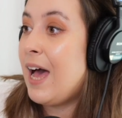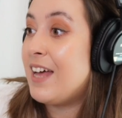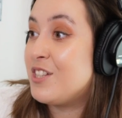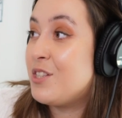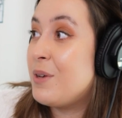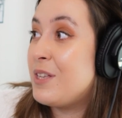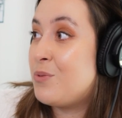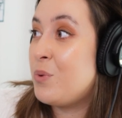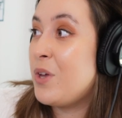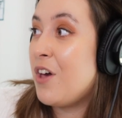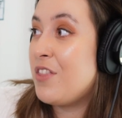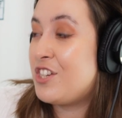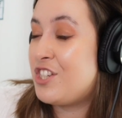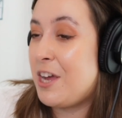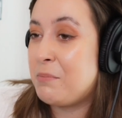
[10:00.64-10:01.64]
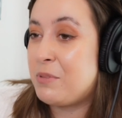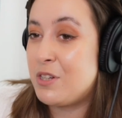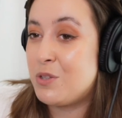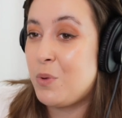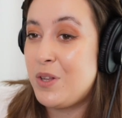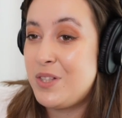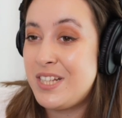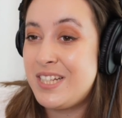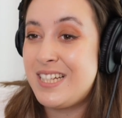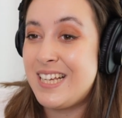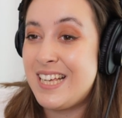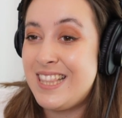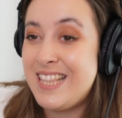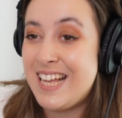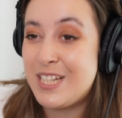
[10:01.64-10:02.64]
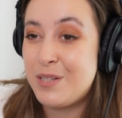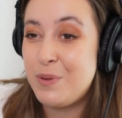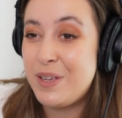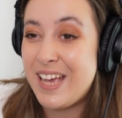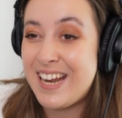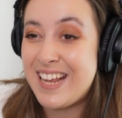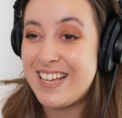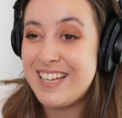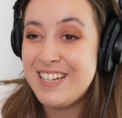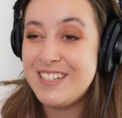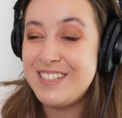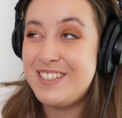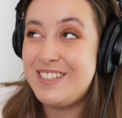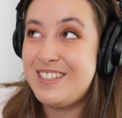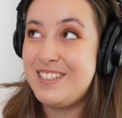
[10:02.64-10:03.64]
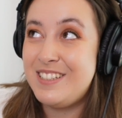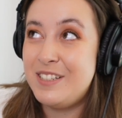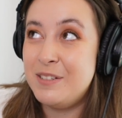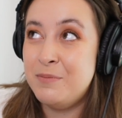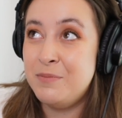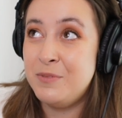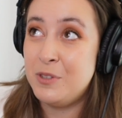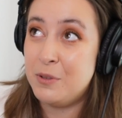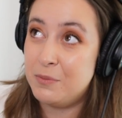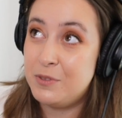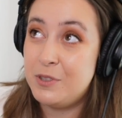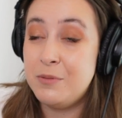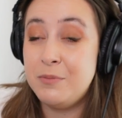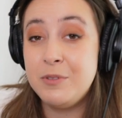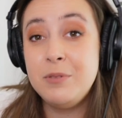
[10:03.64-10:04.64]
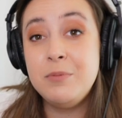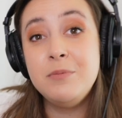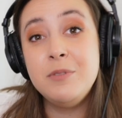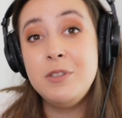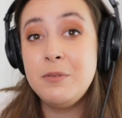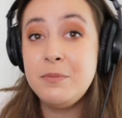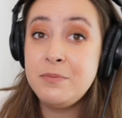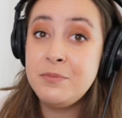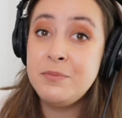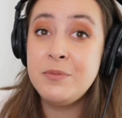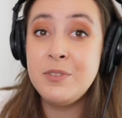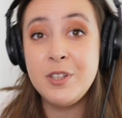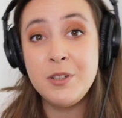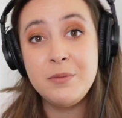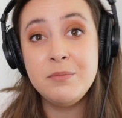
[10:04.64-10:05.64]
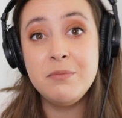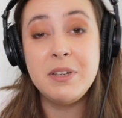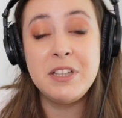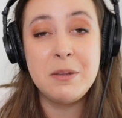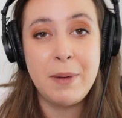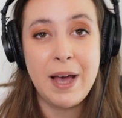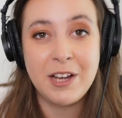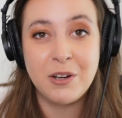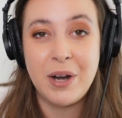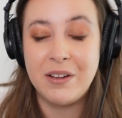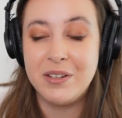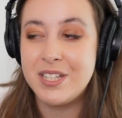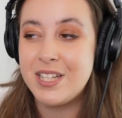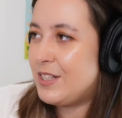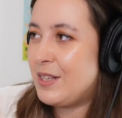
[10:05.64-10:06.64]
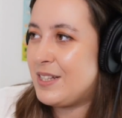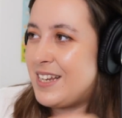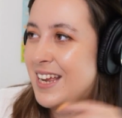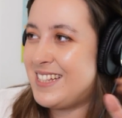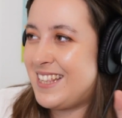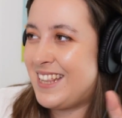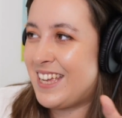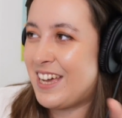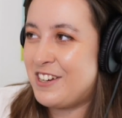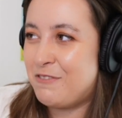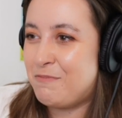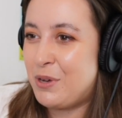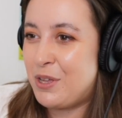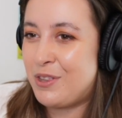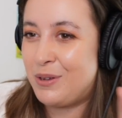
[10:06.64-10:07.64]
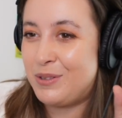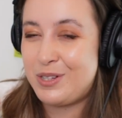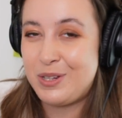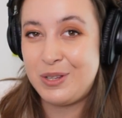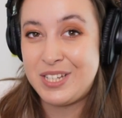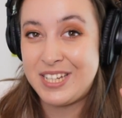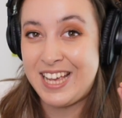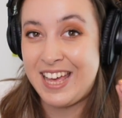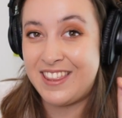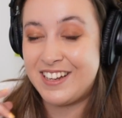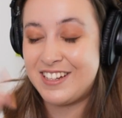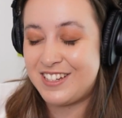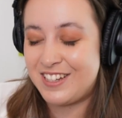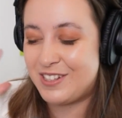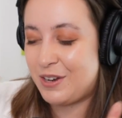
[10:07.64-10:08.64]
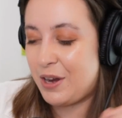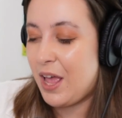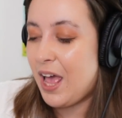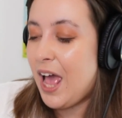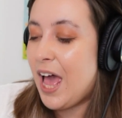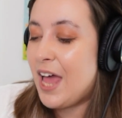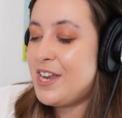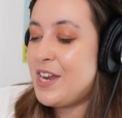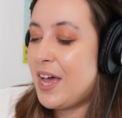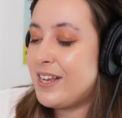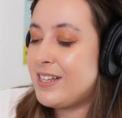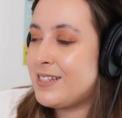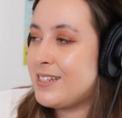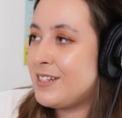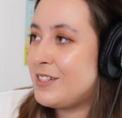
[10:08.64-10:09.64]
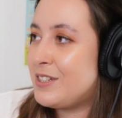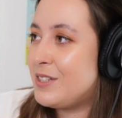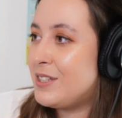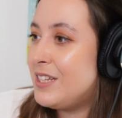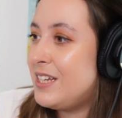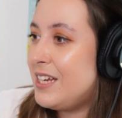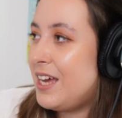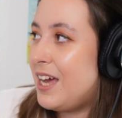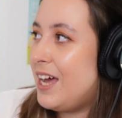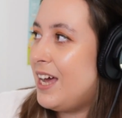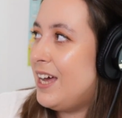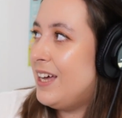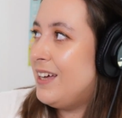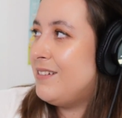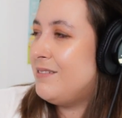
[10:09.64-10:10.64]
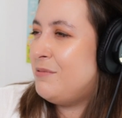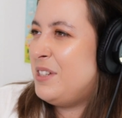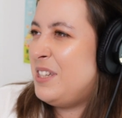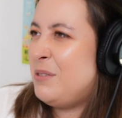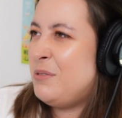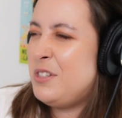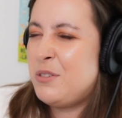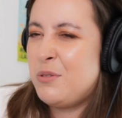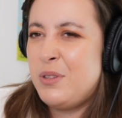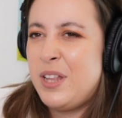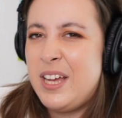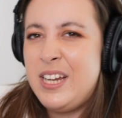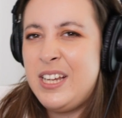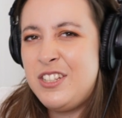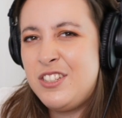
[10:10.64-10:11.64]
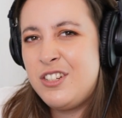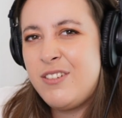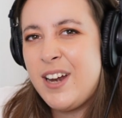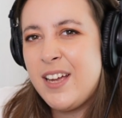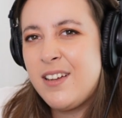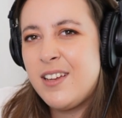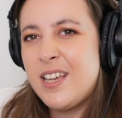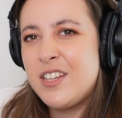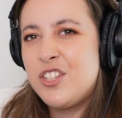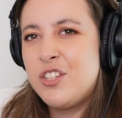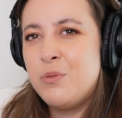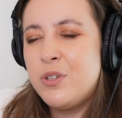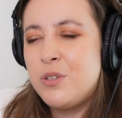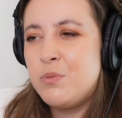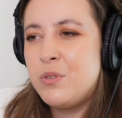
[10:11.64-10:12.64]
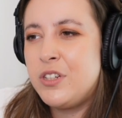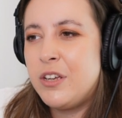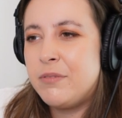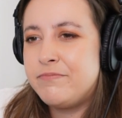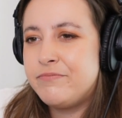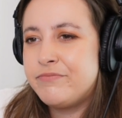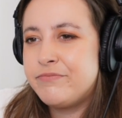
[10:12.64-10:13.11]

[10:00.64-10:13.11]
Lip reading: Ah, so it's We Are The Champions. Whilst he's singing this, we're getting... dum dum dum dum dum dum in the background. So it's nice that they kind of put those two together. It's just a nice little... would you call that an Easter egg? I guess you would, wouldn't you?